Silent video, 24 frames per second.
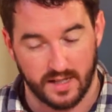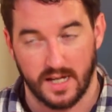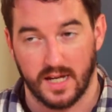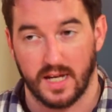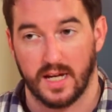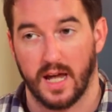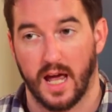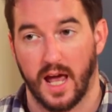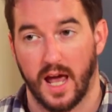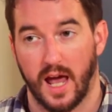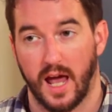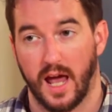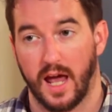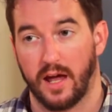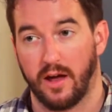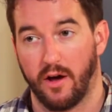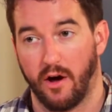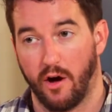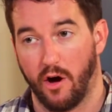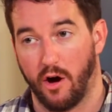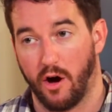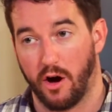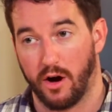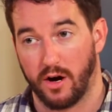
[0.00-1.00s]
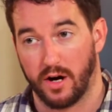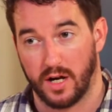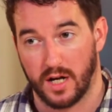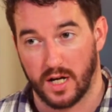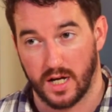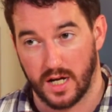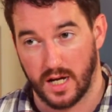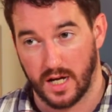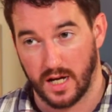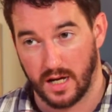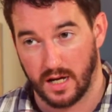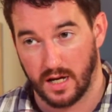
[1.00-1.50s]

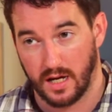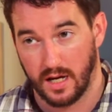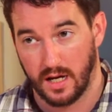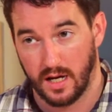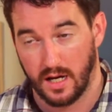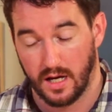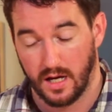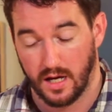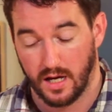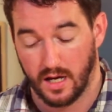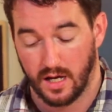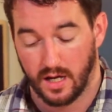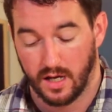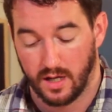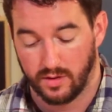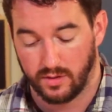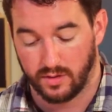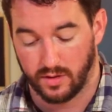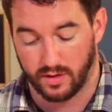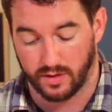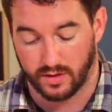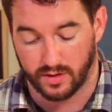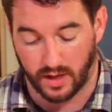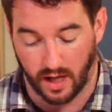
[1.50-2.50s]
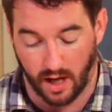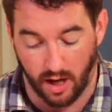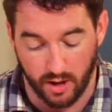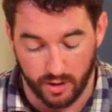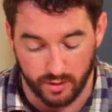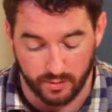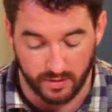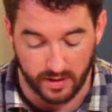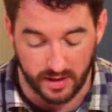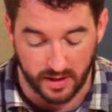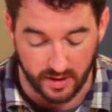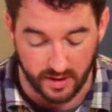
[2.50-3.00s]
T-A-R-E. So the scale is